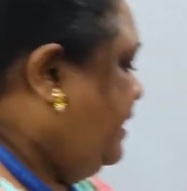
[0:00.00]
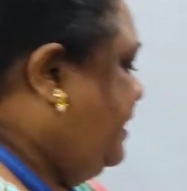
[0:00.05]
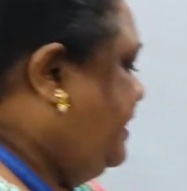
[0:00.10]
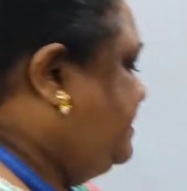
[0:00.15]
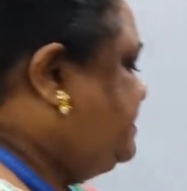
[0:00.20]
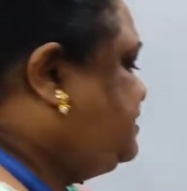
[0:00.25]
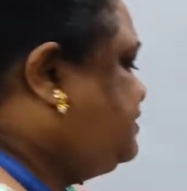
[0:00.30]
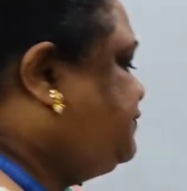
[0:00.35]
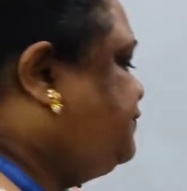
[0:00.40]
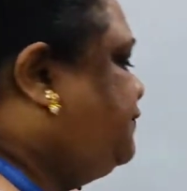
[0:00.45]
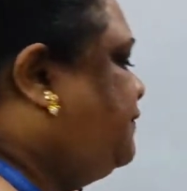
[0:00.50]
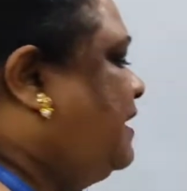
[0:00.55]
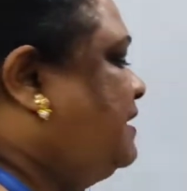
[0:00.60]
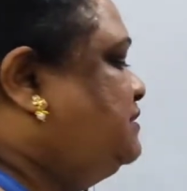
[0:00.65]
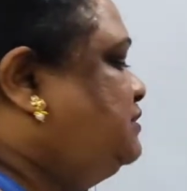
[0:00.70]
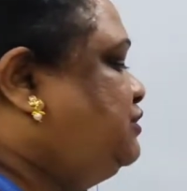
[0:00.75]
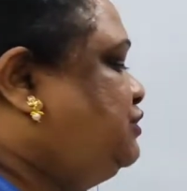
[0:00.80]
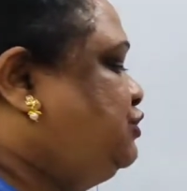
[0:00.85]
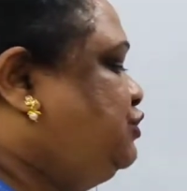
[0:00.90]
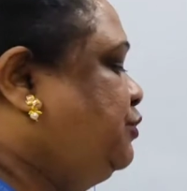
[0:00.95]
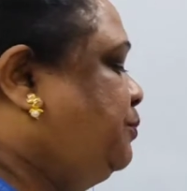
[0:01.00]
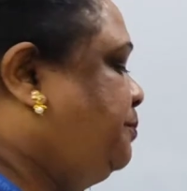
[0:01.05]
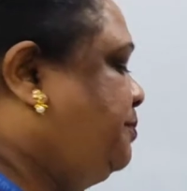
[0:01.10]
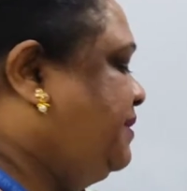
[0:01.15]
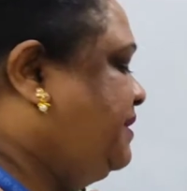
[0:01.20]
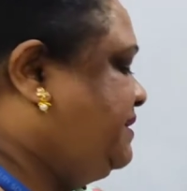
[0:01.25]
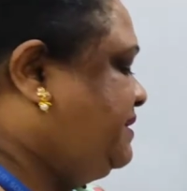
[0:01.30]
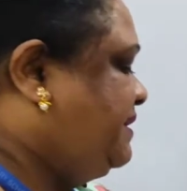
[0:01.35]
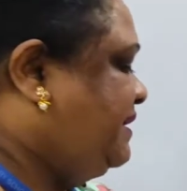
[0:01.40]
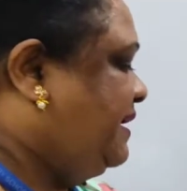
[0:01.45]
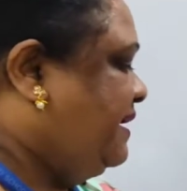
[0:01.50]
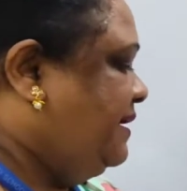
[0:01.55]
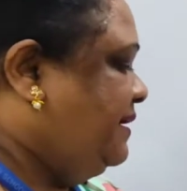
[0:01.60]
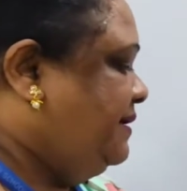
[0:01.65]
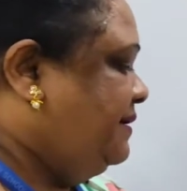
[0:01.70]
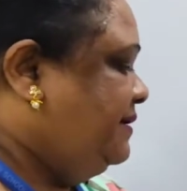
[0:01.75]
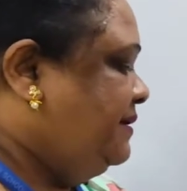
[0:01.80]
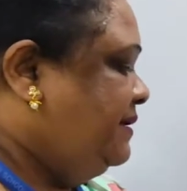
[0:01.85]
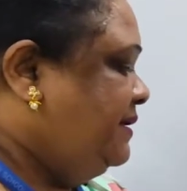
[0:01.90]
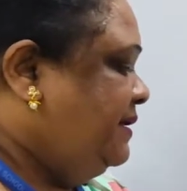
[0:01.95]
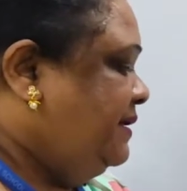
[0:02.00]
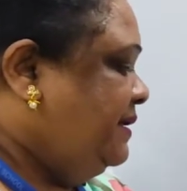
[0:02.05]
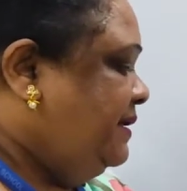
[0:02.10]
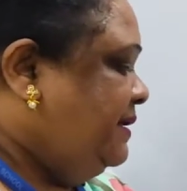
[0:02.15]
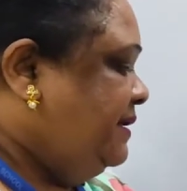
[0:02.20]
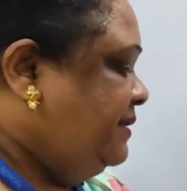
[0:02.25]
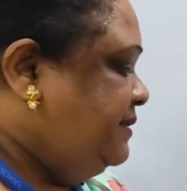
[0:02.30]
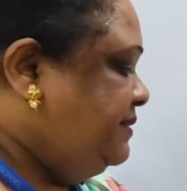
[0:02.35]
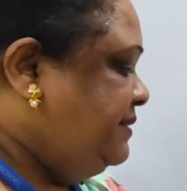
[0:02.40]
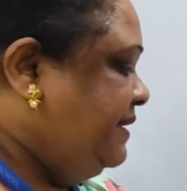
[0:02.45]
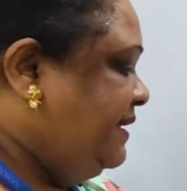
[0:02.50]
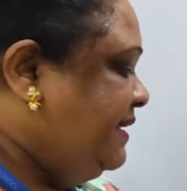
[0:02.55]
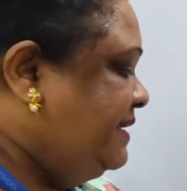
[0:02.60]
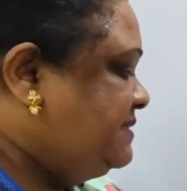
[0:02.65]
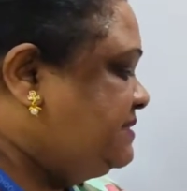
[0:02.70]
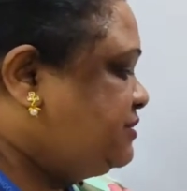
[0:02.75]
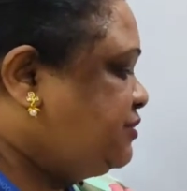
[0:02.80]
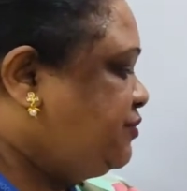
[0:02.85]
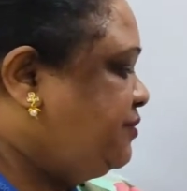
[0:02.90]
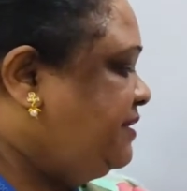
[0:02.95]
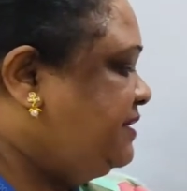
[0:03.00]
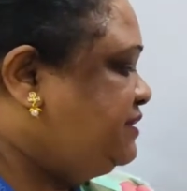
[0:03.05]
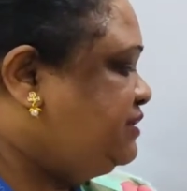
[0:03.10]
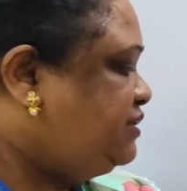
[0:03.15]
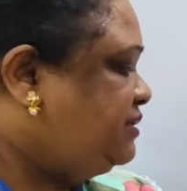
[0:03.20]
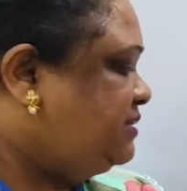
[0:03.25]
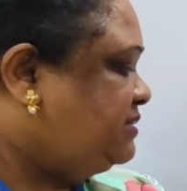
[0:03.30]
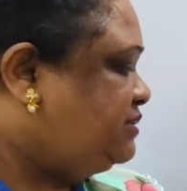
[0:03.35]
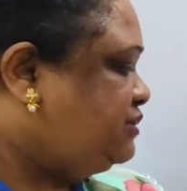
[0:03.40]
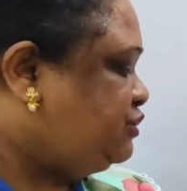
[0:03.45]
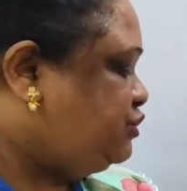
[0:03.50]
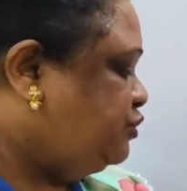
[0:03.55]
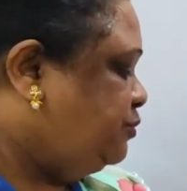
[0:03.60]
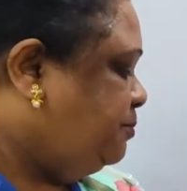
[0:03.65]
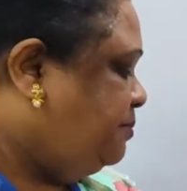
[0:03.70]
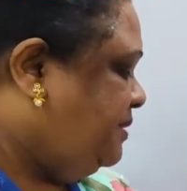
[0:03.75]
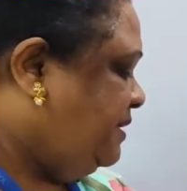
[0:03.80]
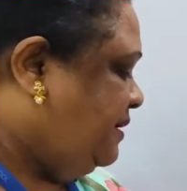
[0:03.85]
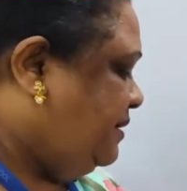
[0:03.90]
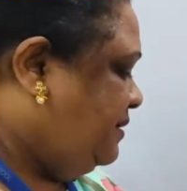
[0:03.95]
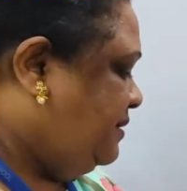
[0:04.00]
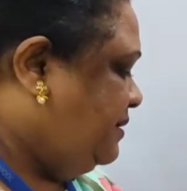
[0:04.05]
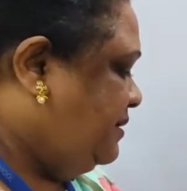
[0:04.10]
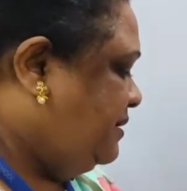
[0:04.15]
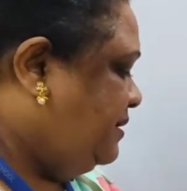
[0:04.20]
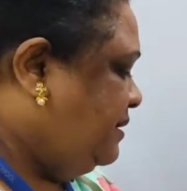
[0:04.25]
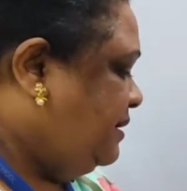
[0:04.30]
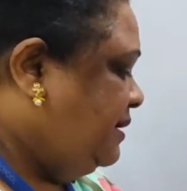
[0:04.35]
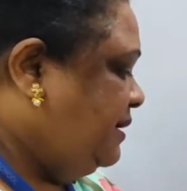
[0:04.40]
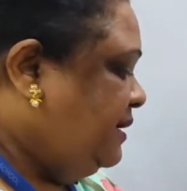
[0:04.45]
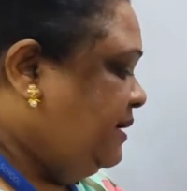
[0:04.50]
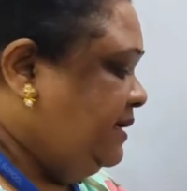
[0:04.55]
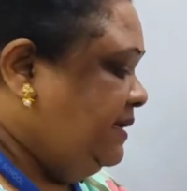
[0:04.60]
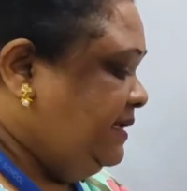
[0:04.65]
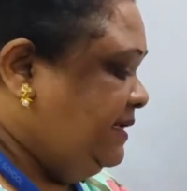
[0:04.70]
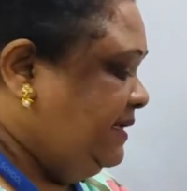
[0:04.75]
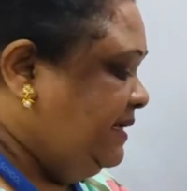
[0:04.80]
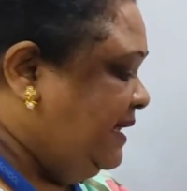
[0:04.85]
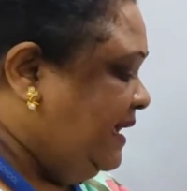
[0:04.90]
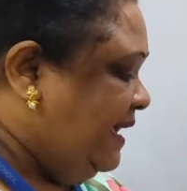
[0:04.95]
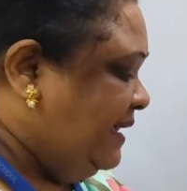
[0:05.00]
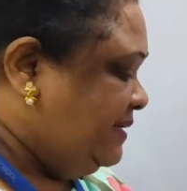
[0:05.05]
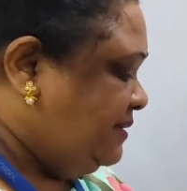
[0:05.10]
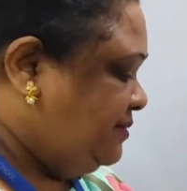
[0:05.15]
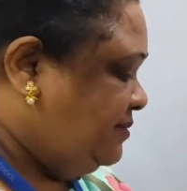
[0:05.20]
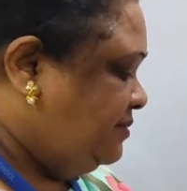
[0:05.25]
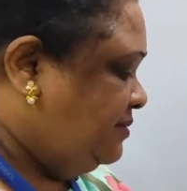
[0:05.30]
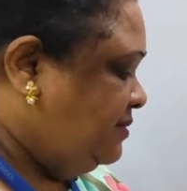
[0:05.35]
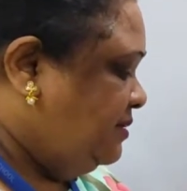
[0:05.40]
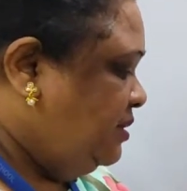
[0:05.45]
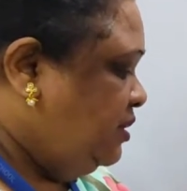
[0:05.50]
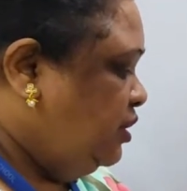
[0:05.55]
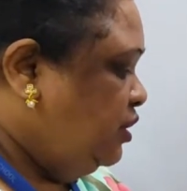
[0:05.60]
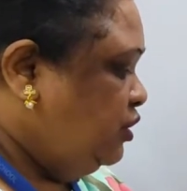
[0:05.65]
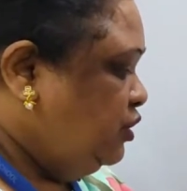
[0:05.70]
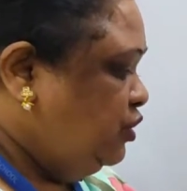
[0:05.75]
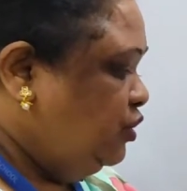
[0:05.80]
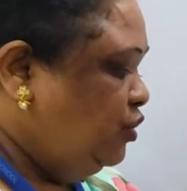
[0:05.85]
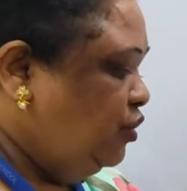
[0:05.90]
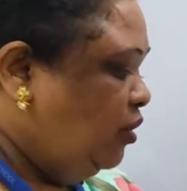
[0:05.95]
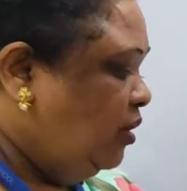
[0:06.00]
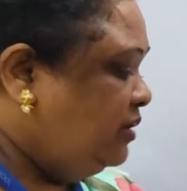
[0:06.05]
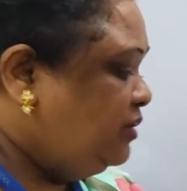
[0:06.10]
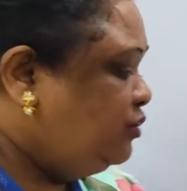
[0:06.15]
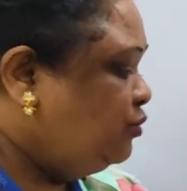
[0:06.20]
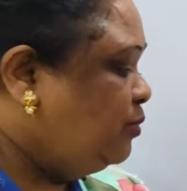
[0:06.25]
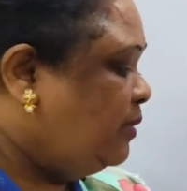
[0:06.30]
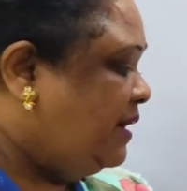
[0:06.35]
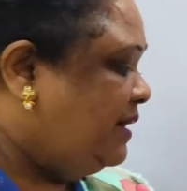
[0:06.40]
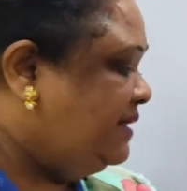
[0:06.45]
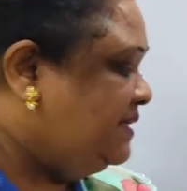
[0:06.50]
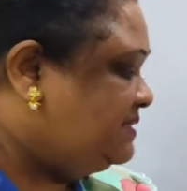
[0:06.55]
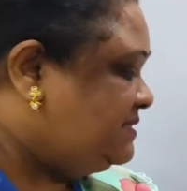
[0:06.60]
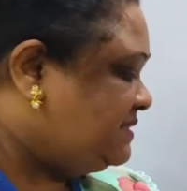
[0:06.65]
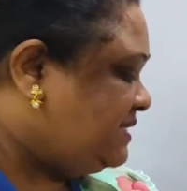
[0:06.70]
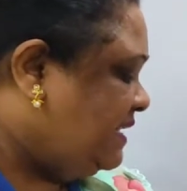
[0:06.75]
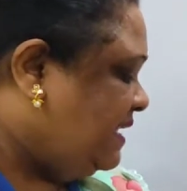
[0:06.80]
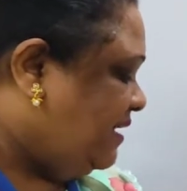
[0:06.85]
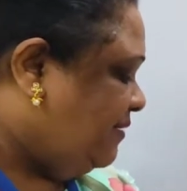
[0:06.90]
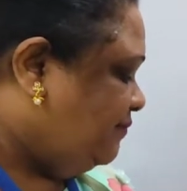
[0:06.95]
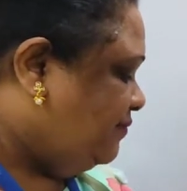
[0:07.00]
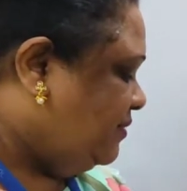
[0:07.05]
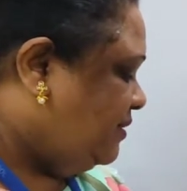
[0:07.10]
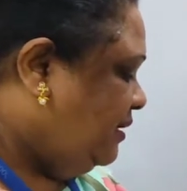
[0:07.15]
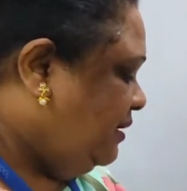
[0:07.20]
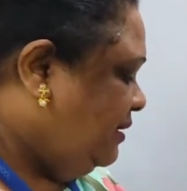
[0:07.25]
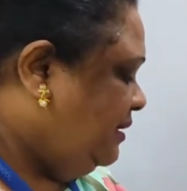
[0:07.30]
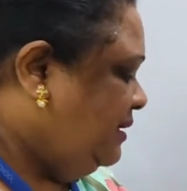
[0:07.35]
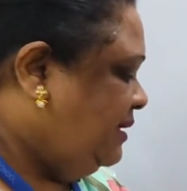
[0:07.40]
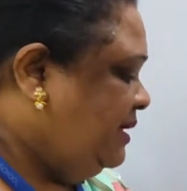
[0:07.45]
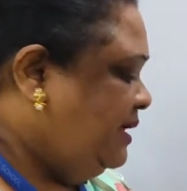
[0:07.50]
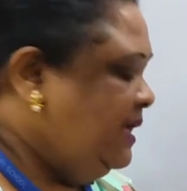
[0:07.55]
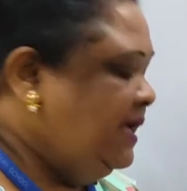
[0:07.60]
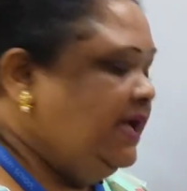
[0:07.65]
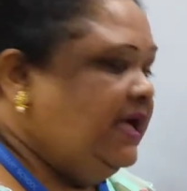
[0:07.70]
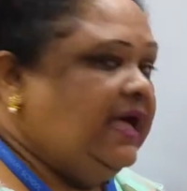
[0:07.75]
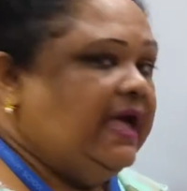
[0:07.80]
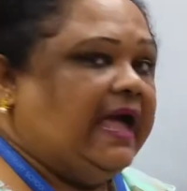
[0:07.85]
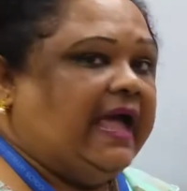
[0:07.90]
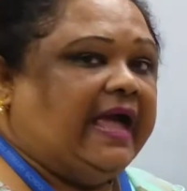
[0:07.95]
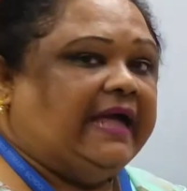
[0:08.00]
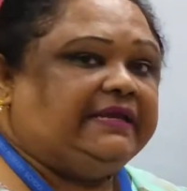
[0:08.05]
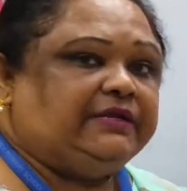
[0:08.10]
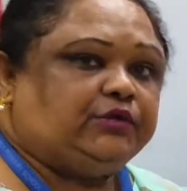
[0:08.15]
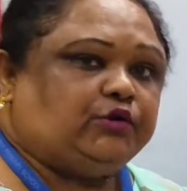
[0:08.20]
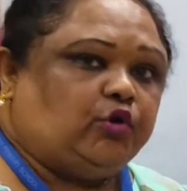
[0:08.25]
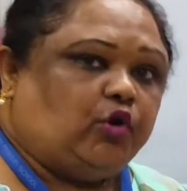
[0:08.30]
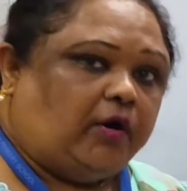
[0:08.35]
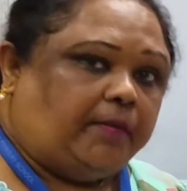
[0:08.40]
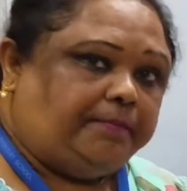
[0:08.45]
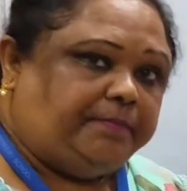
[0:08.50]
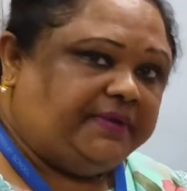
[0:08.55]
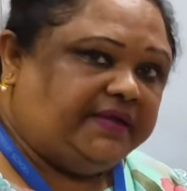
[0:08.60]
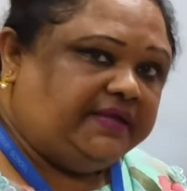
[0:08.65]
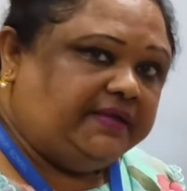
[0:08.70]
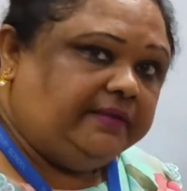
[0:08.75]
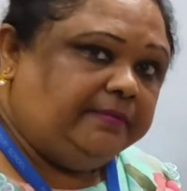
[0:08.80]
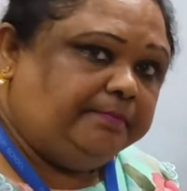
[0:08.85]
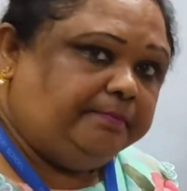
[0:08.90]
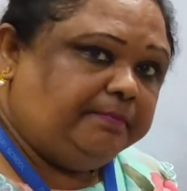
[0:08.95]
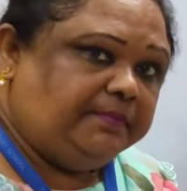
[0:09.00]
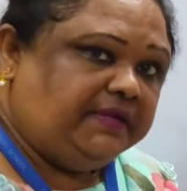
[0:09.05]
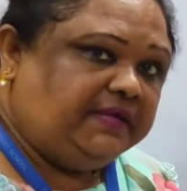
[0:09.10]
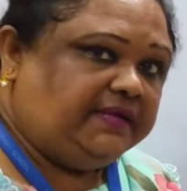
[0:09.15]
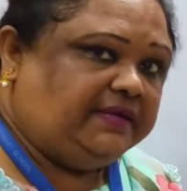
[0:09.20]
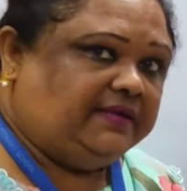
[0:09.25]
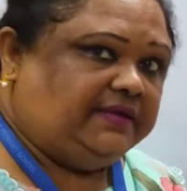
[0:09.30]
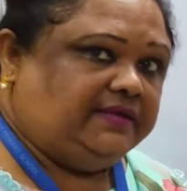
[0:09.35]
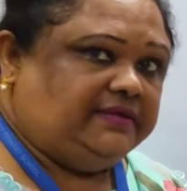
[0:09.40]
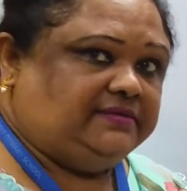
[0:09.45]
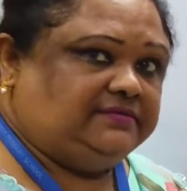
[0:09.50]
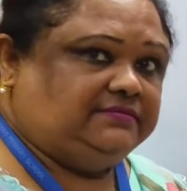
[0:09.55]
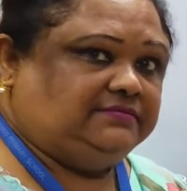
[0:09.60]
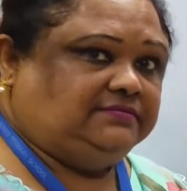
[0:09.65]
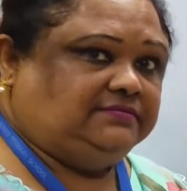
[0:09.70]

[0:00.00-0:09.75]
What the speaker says: It's fun to pretend these creatures to be, yet not one is clever at copying me.